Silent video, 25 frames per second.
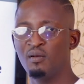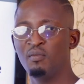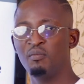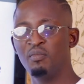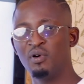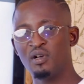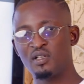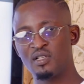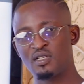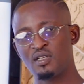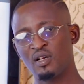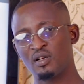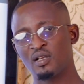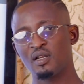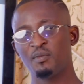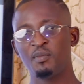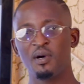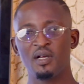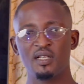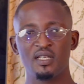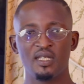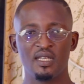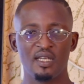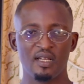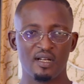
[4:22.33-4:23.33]
But talking
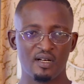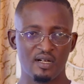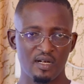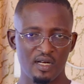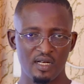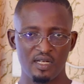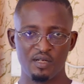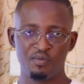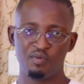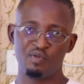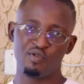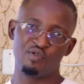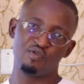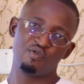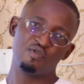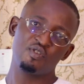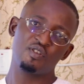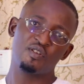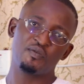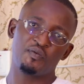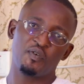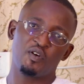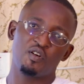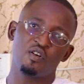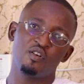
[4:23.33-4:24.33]
about incredible, you use
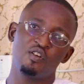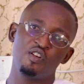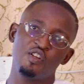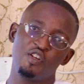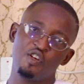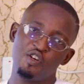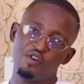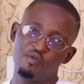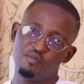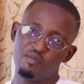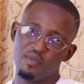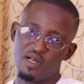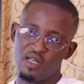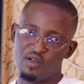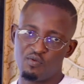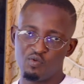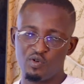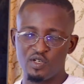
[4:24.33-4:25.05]
it for non-human,